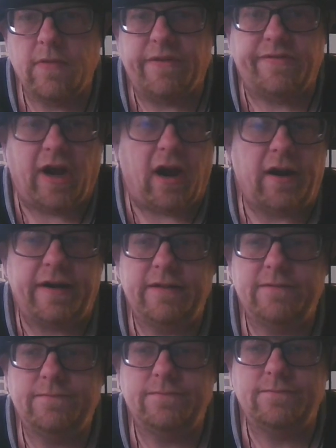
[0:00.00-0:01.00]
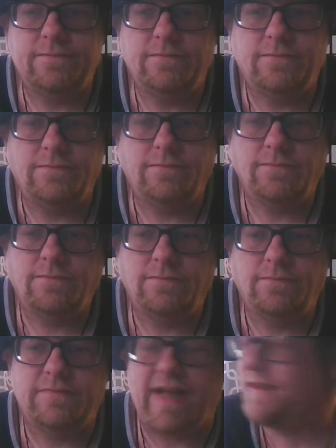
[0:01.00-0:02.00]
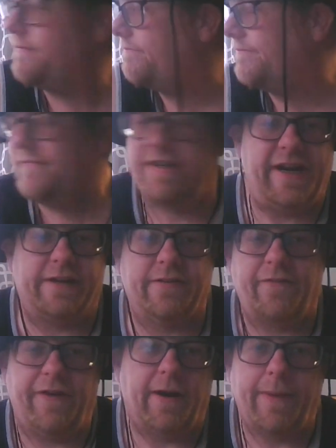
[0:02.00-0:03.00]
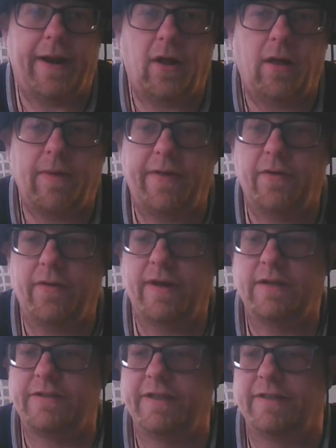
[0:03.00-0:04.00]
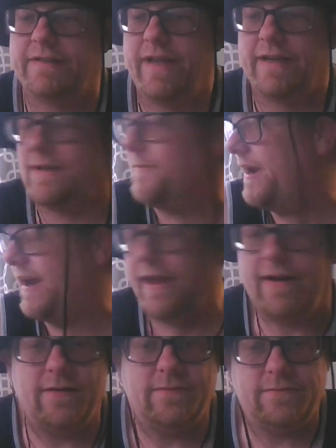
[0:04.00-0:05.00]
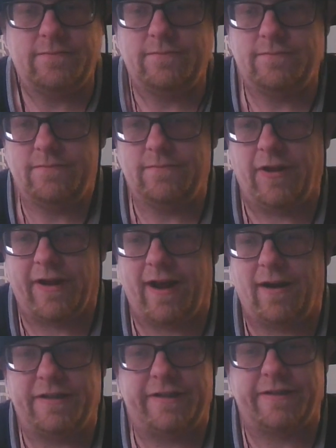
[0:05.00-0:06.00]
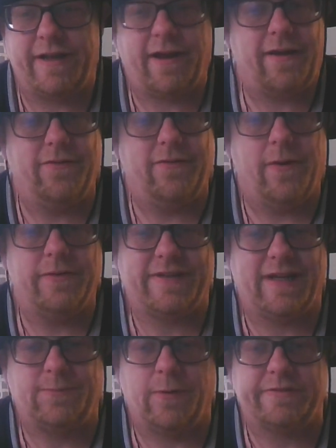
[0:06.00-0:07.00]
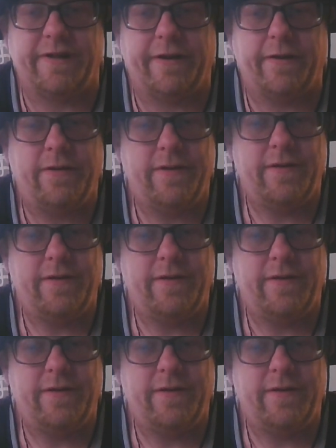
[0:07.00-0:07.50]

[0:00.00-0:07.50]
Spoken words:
Sorry. That She doesn't fear me at all, by the way. She just thinks I'm an idiot. Look at her. She's like, what was that supposed to do?